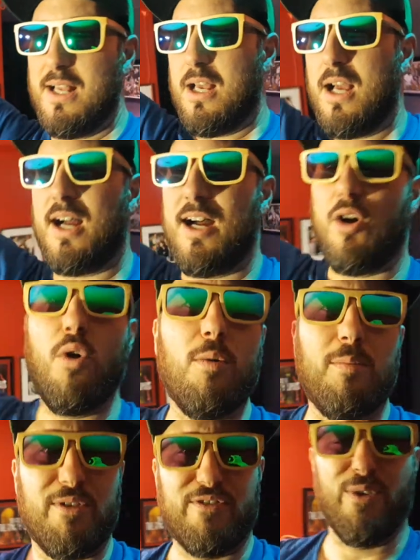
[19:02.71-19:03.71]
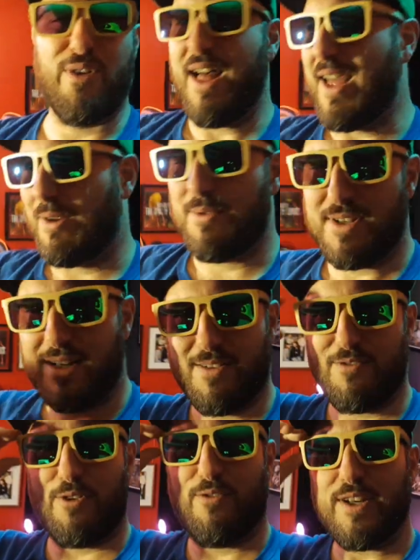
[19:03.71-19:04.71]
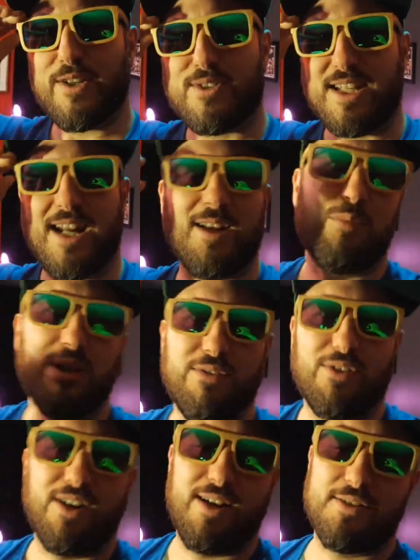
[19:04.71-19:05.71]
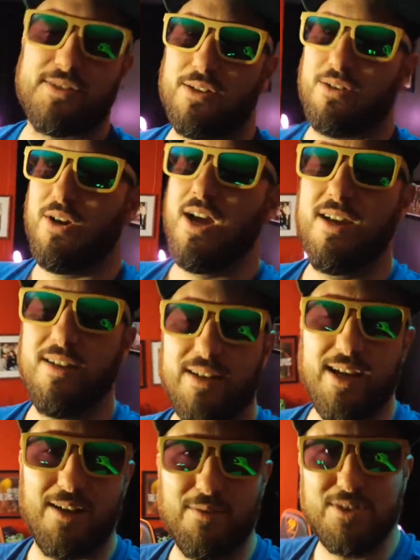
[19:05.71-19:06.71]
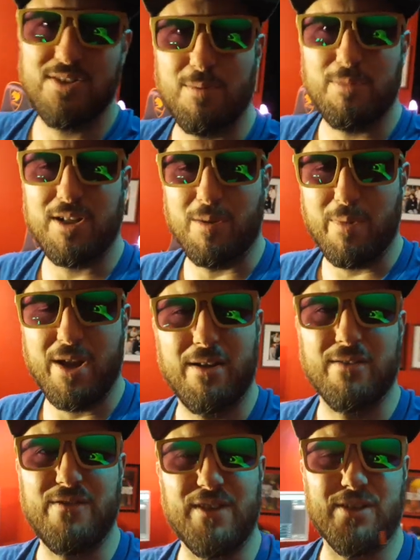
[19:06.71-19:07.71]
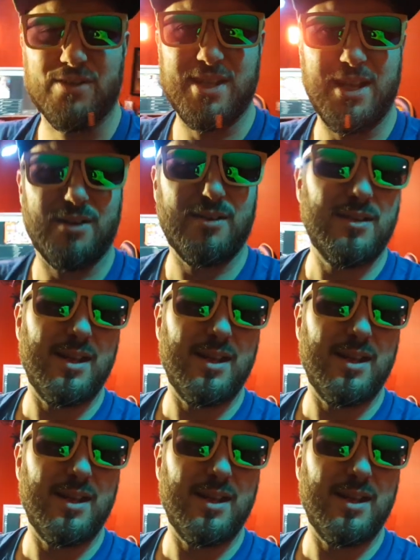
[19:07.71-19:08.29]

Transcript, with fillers: Uh, oh, and before that, I was in it for figure skating, believe it or not. So yeah, I used to be a competitive figure skater.